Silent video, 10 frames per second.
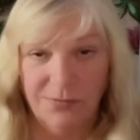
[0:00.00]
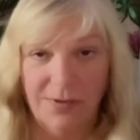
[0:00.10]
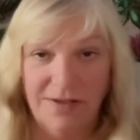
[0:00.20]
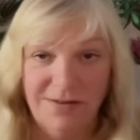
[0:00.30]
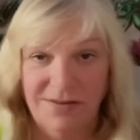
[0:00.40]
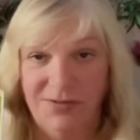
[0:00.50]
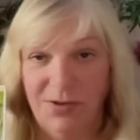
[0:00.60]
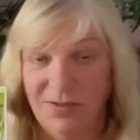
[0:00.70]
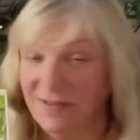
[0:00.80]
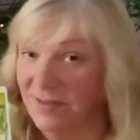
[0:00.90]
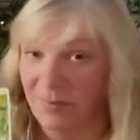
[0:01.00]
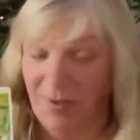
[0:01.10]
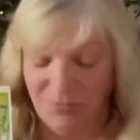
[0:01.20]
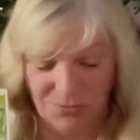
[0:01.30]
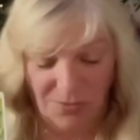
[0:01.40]
For others of you, this is
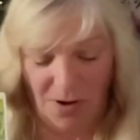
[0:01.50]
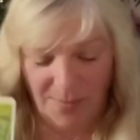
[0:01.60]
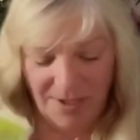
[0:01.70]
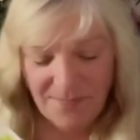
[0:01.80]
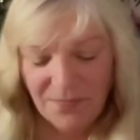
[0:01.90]
about drama.